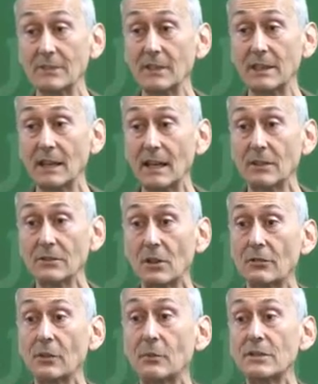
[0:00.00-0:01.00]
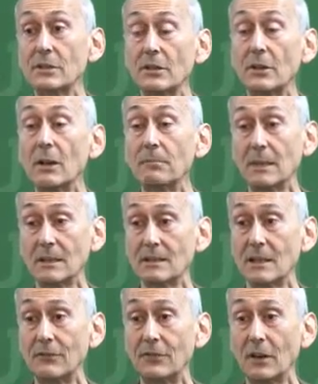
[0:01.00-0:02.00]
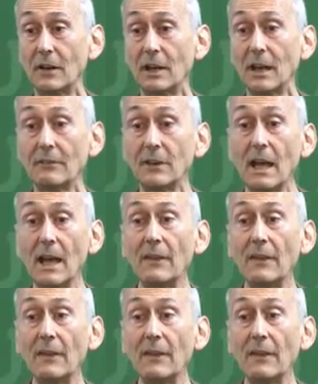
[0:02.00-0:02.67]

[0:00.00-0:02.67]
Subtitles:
everything else over the ones that are not being self-archived.